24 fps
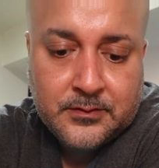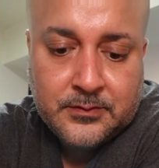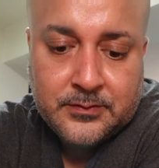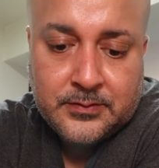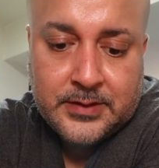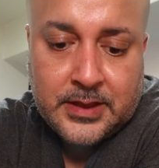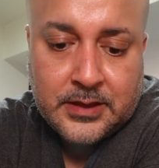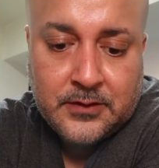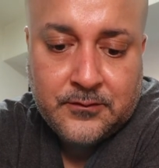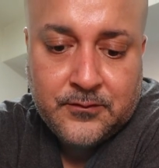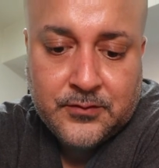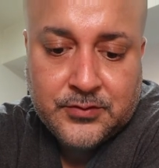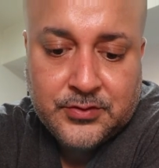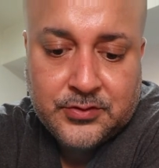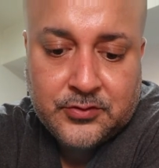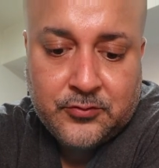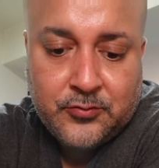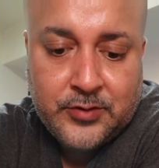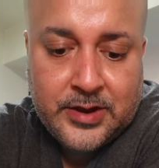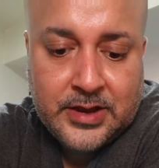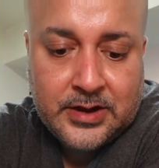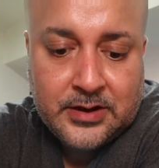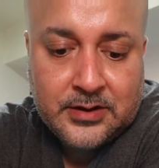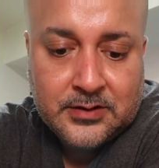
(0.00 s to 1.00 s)
thank you for just
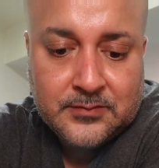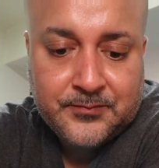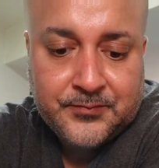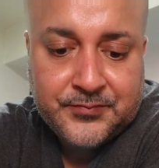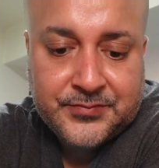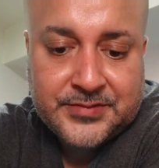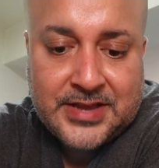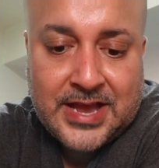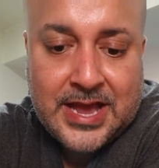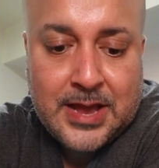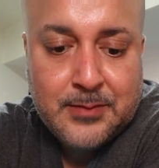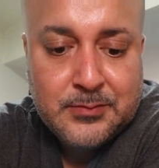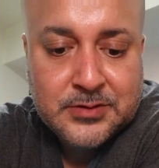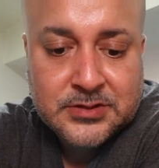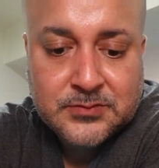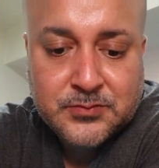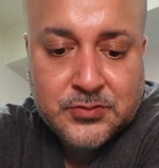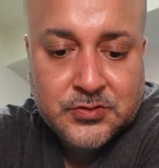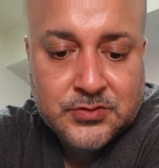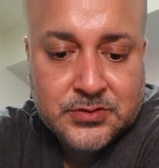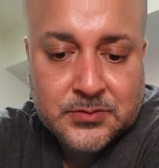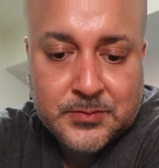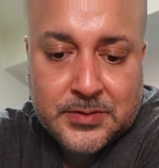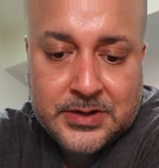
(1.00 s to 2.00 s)
creating timeless
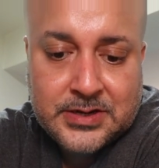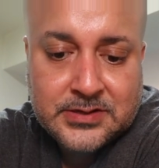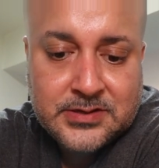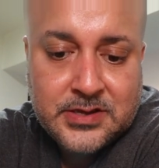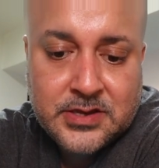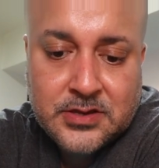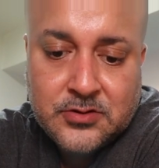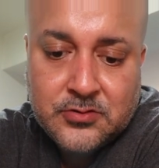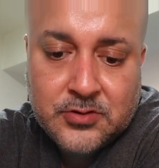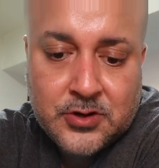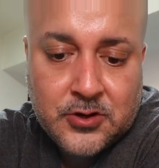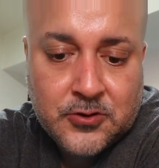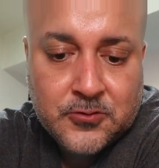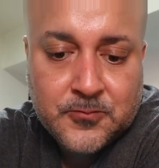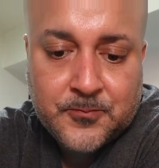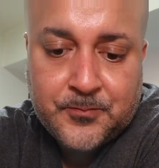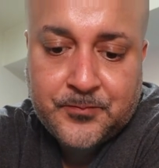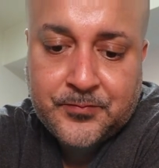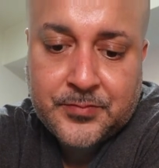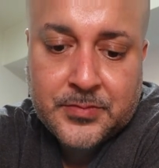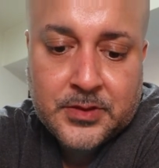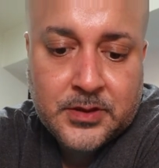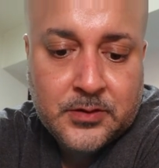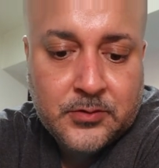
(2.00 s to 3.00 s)
music, man. That's how you know
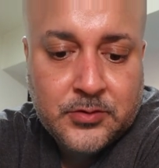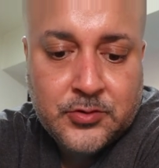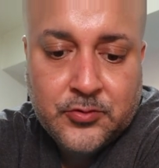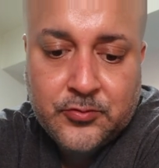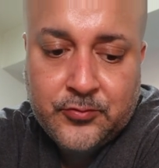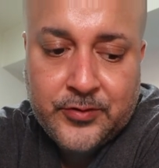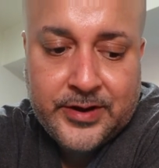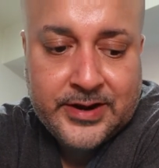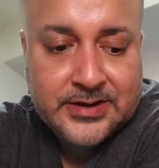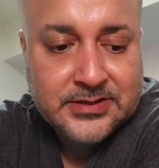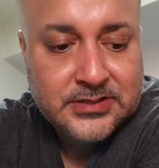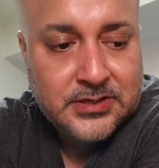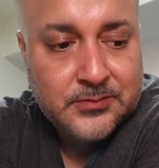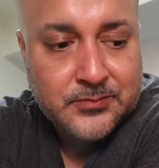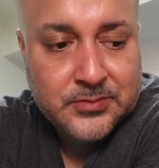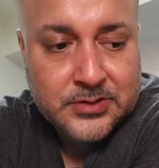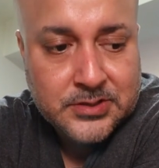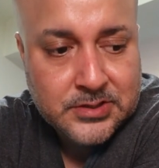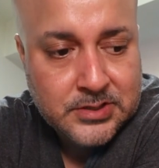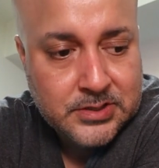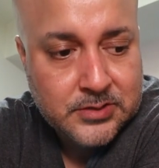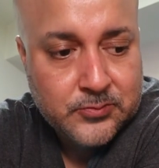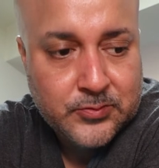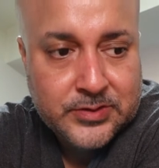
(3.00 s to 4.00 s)
you created something
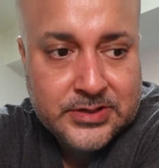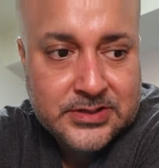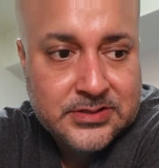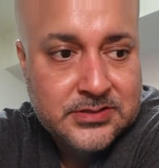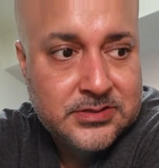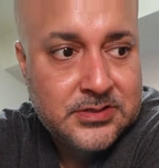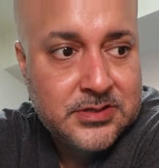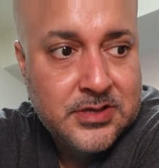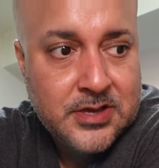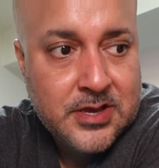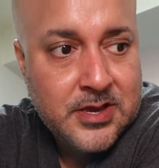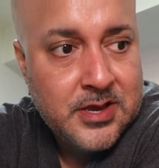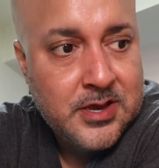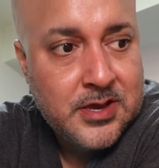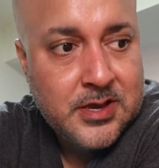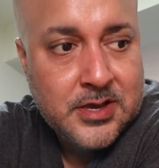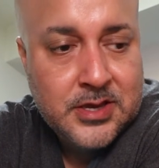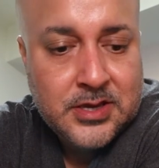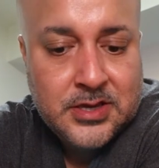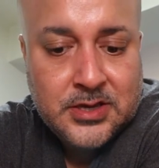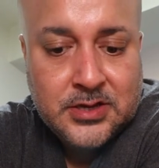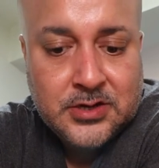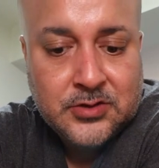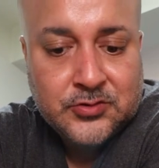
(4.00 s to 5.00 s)
good. When it's,
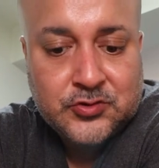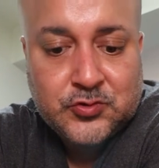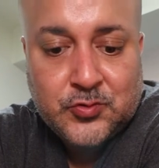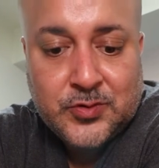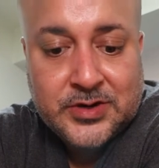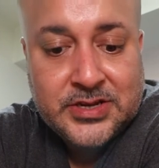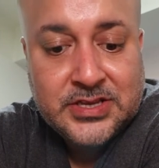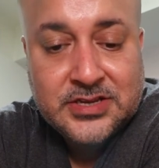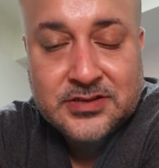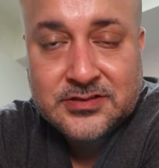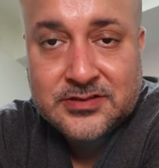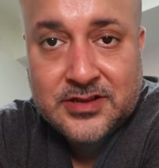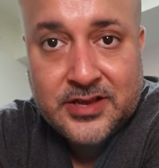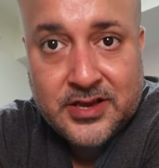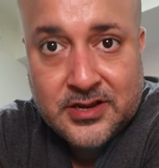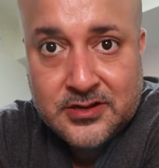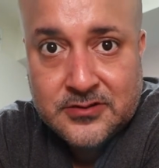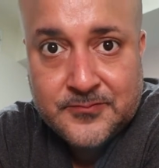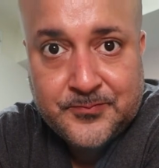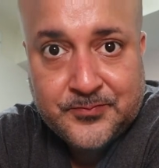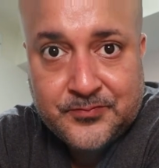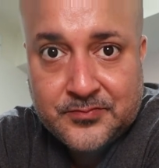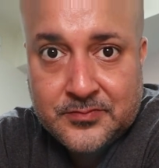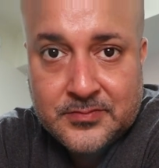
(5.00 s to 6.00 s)
you know, 20 years
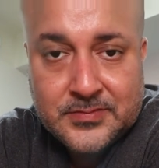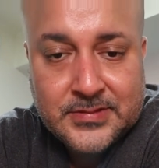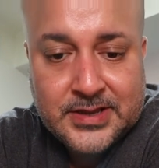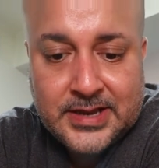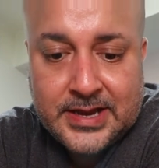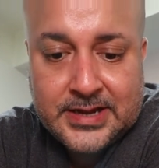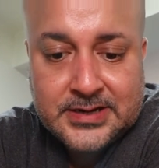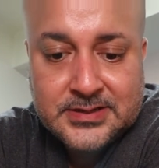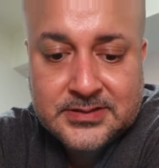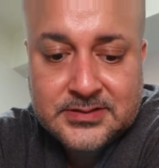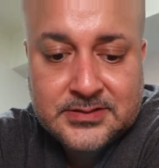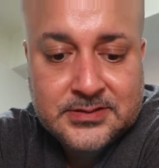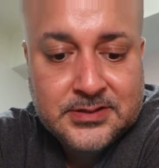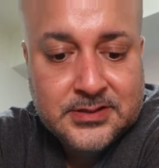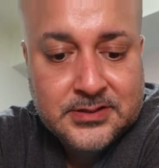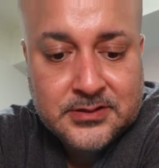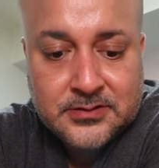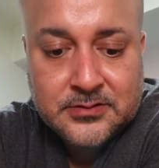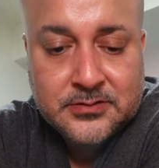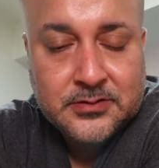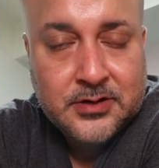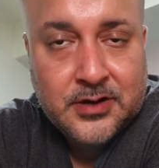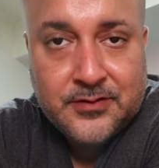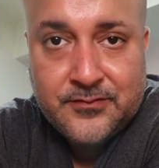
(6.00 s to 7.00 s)
later and it's
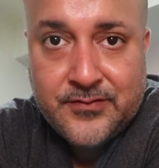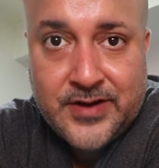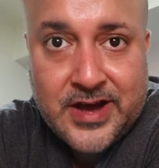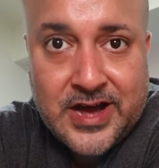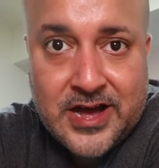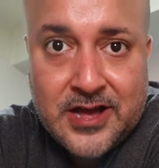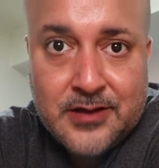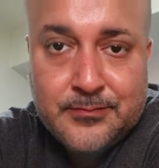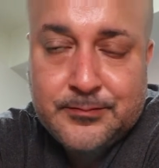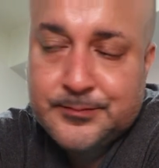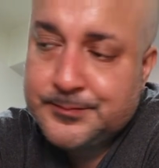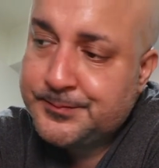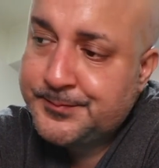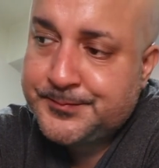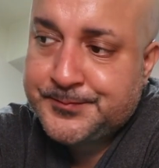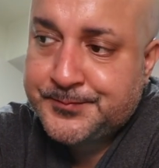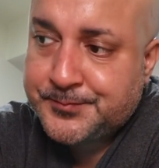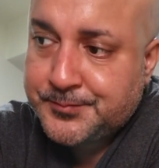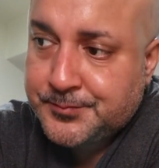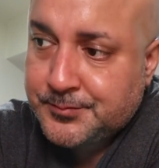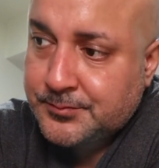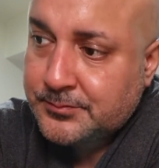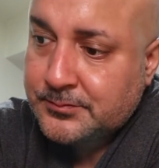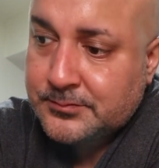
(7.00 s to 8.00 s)
still a vibe,
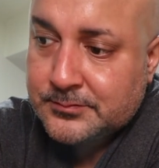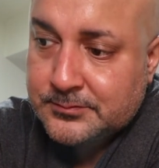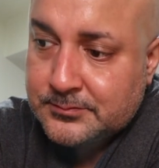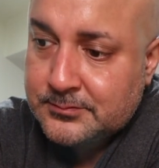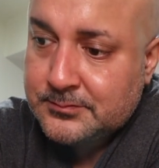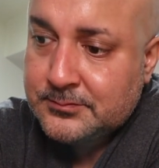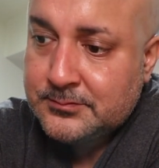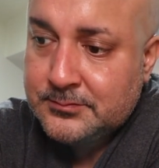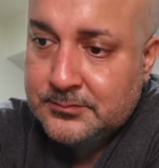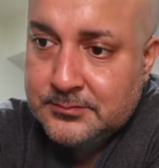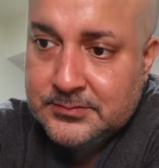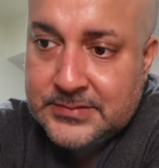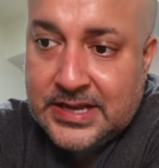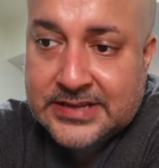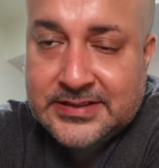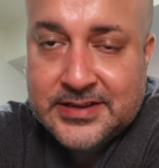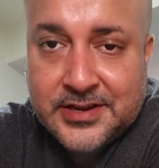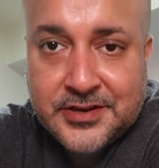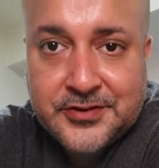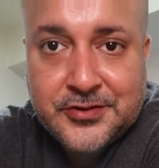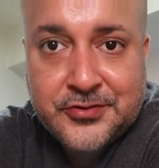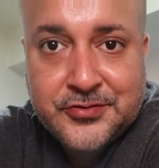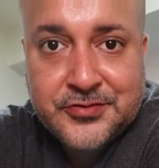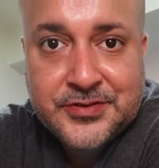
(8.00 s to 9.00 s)
that's how
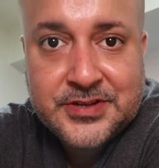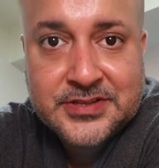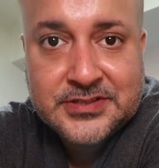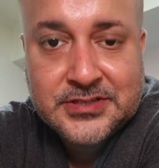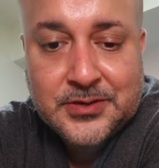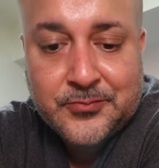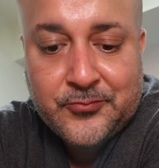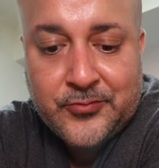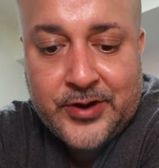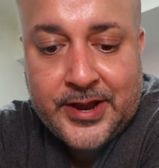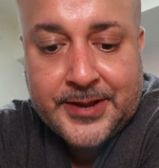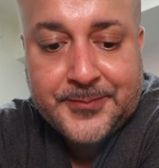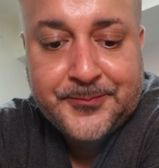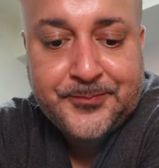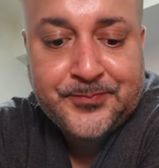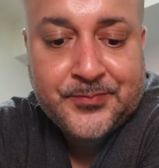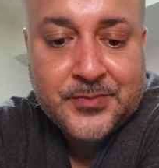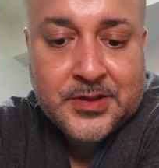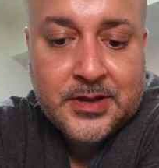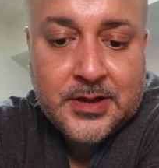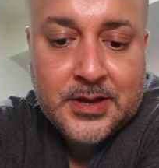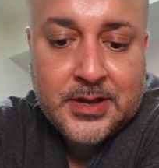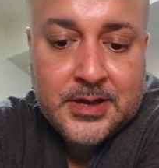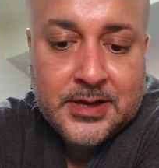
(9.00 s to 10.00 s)
you know you did something right.
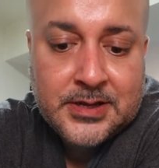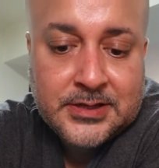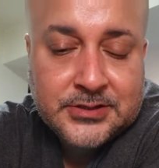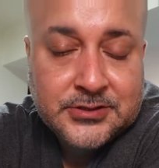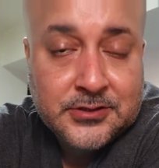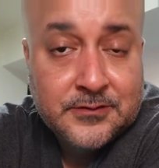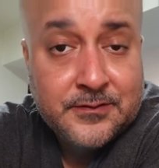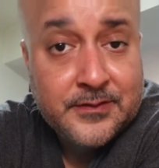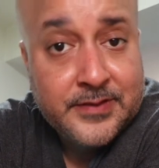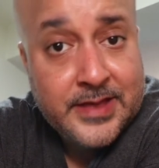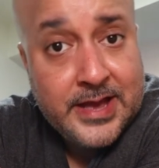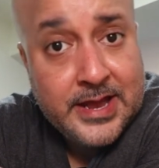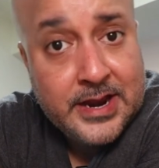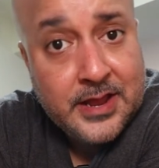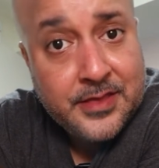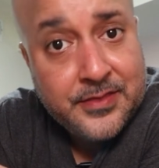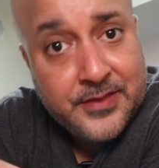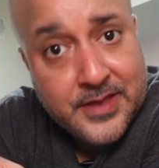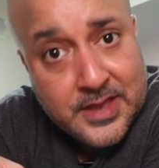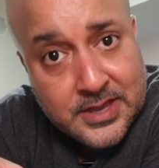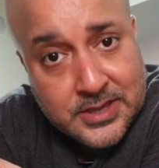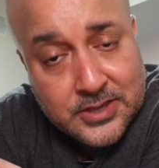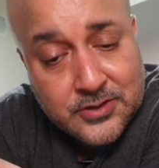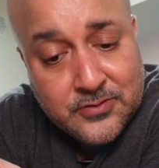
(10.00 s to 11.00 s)
So for that, I
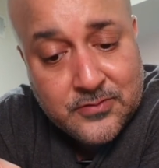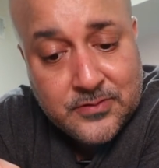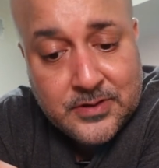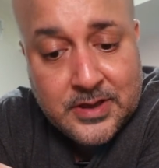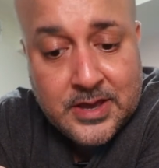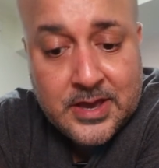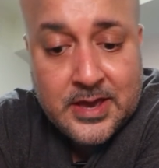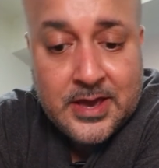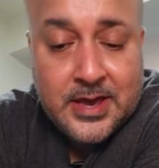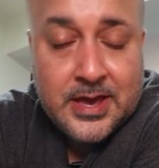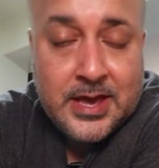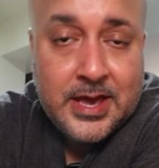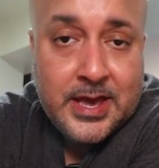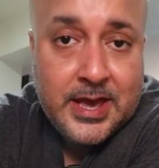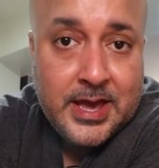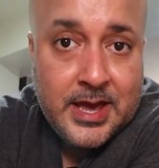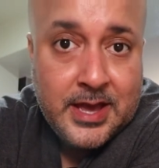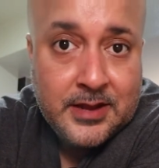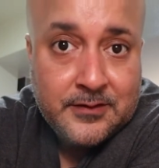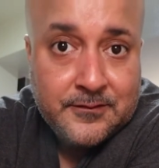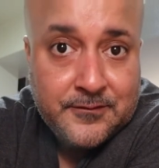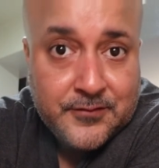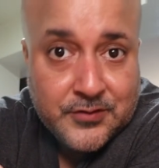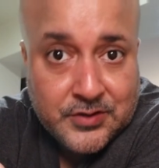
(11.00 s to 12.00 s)
thank you.
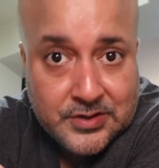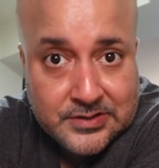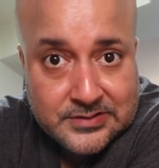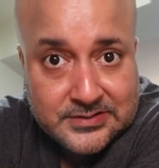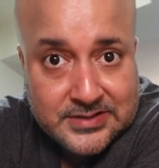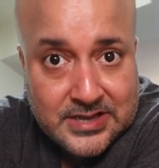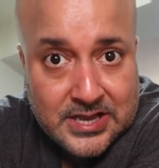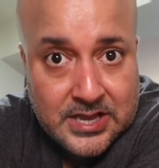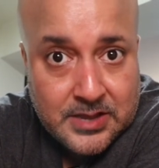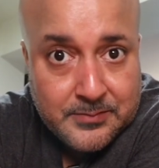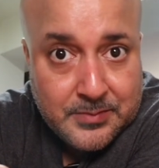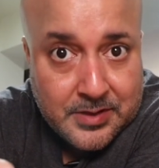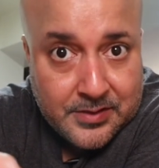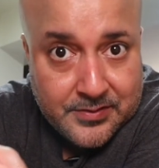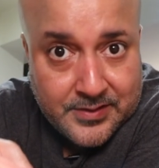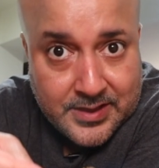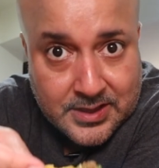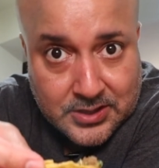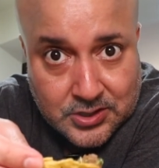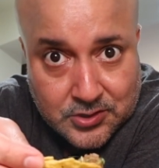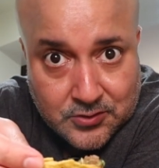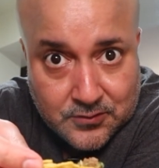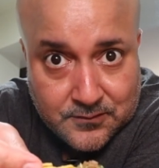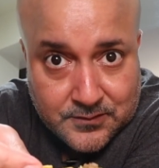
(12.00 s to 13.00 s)
And for your time, I
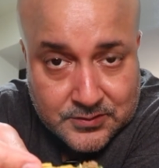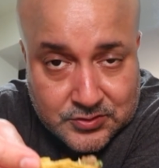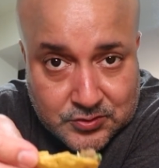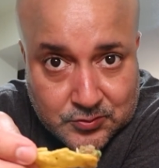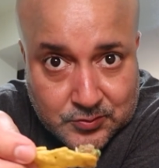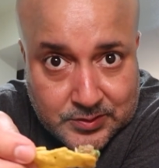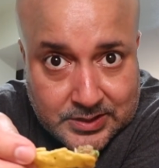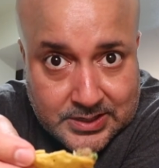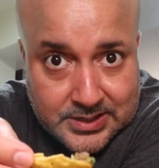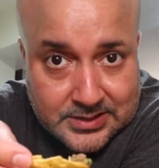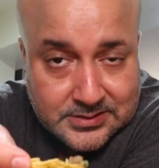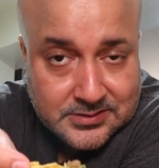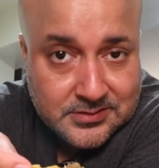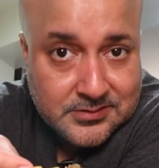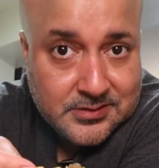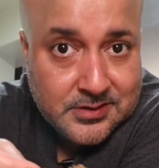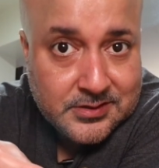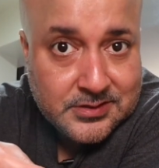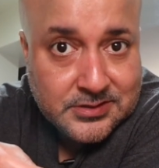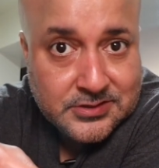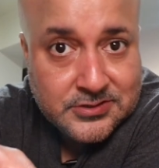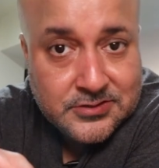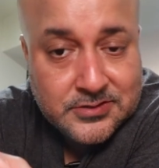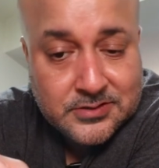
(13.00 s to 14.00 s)
thank you for tuning in to
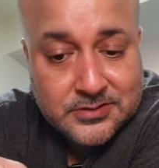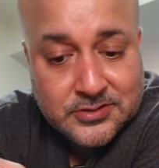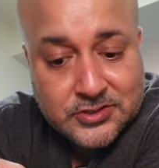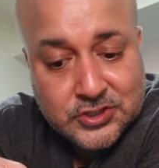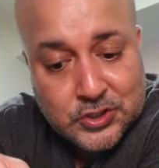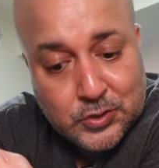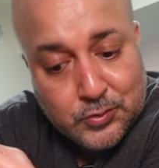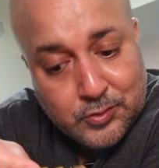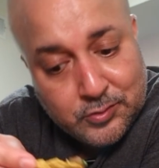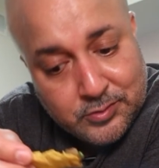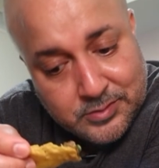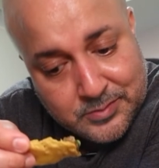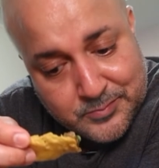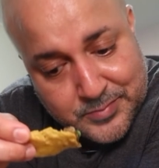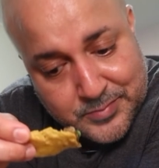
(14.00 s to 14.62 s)
Cook and Jook, the show where we